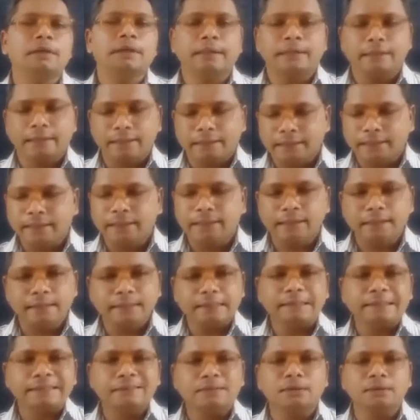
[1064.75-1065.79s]
he
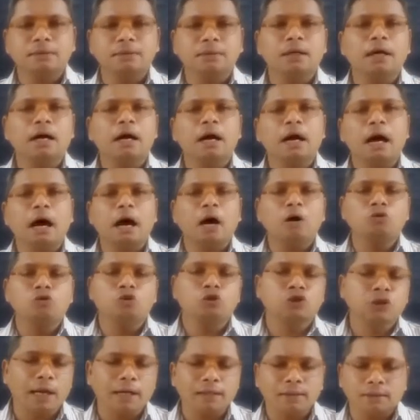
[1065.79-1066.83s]
is
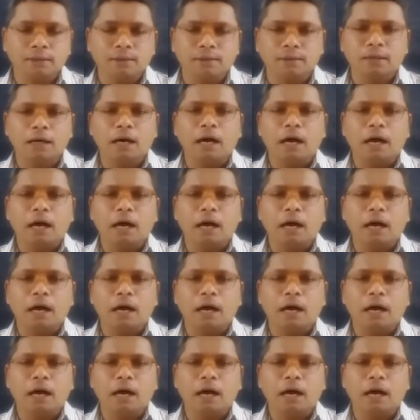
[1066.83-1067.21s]
outsider.